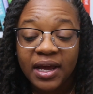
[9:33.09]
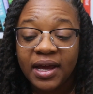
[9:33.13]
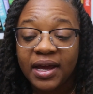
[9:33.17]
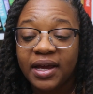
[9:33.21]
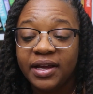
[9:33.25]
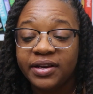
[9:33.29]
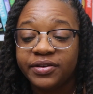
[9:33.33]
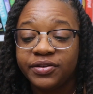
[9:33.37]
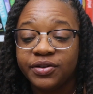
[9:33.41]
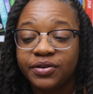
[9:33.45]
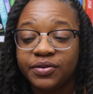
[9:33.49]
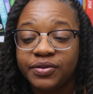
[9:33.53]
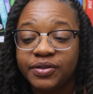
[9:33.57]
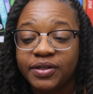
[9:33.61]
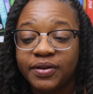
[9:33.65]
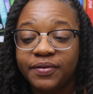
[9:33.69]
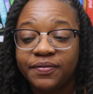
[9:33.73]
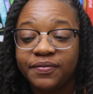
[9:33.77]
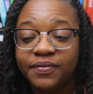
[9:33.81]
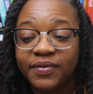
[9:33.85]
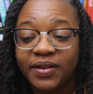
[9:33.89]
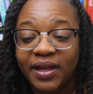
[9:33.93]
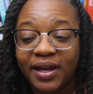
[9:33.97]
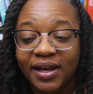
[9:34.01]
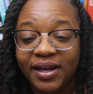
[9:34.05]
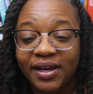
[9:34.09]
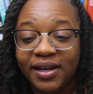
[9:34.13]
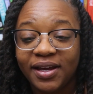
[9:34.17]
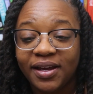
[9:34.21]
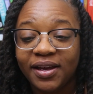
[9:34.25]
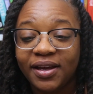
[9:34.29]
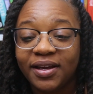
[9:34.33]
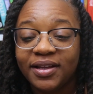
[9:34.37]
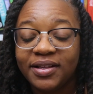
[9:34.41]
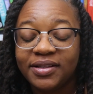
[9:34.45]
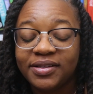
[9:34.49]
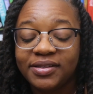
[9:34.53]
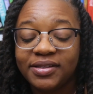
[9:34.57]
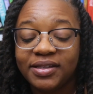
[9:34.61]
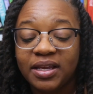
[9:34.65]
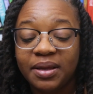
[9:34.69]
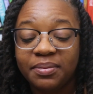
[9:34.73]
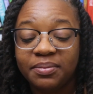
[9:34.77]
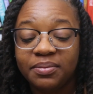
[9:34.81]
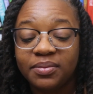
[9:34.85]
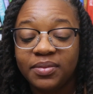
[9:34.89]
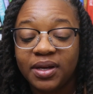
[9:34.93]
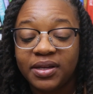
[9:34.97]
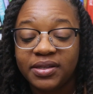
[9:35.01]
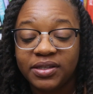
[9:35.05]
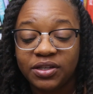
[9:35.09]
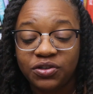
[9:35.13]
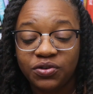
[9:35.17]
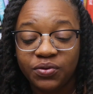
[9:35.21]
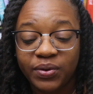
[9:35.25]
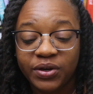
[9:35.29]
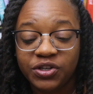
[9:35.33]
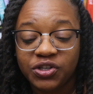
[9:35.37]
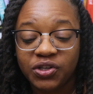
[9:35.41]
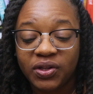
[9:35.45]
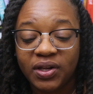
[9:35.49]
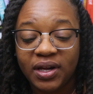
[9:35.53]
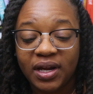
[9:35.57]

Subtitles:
in terms of like a situation